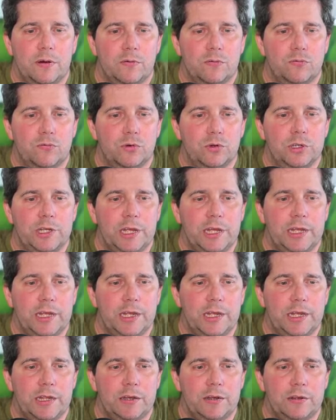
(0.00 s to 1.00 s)
rook
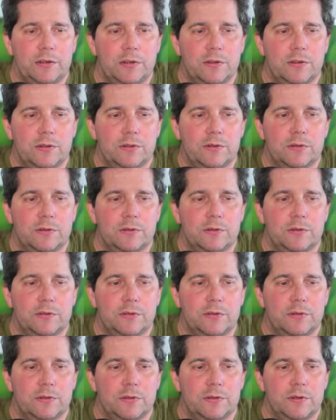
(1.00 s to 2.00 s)
a8,
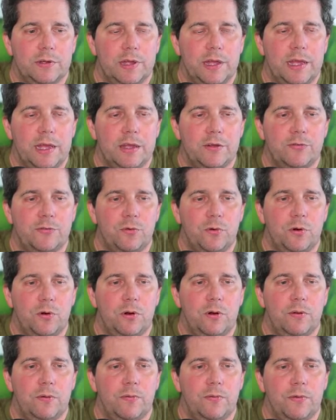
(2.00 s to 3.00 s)

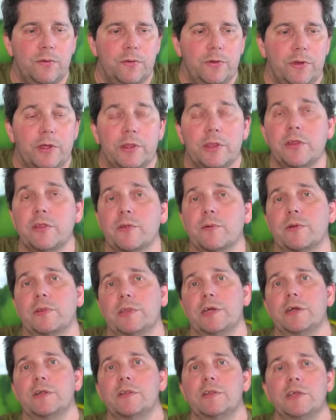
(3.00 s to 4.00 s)
a4. Now,
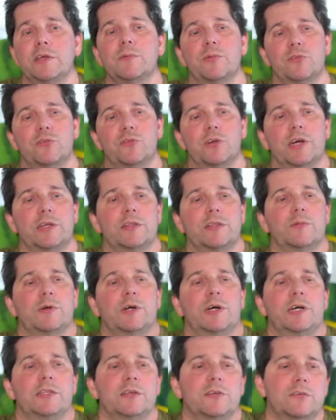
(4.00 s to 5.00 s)
the idea
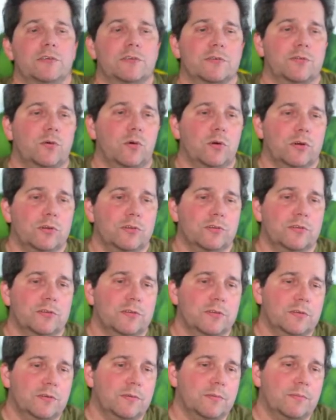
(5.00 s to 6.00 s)
behind this, of course,
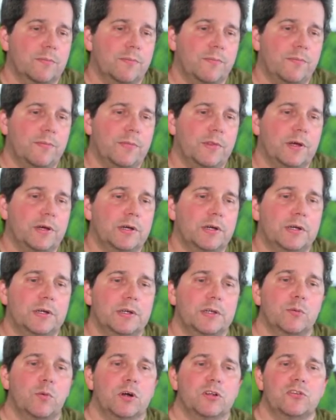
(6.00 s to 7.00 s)
is
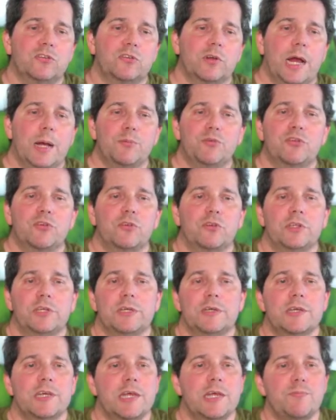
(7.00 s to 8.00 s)
he wants to
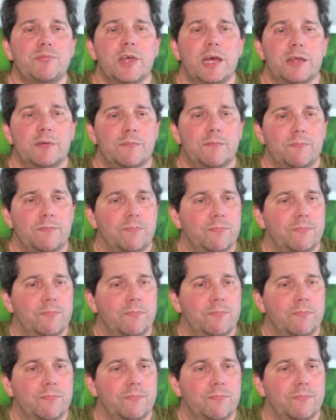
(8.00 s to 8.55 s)
absolutely keep that